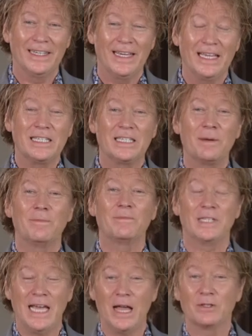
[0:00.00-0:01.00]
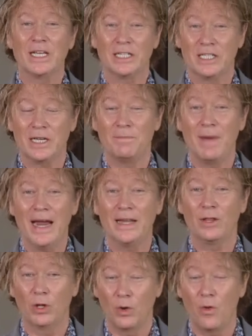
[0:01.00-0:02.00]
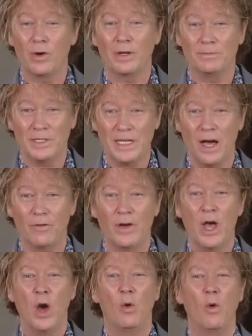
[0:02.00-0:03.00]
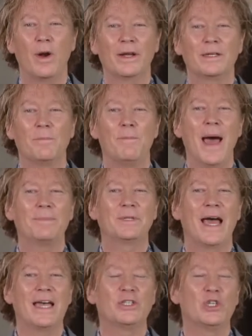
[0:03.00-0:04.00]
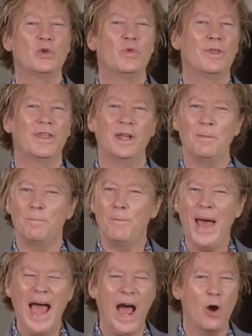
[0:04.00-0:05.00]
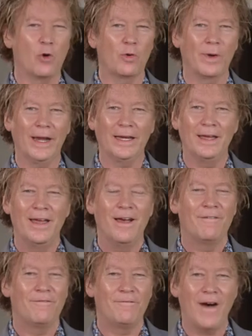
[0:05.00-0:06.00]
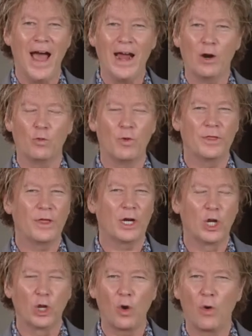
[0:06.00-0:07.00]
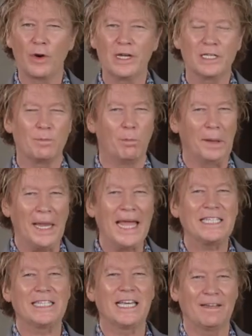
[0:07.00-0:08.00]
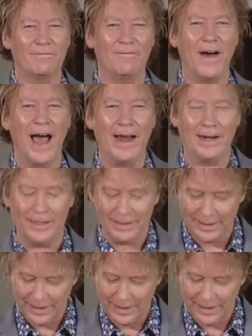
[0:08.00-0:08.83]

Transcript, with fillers: It some, sounds like somebody, the Lord Himself, wanting to baptize you with an empowering fire, with a glorious blessing fire.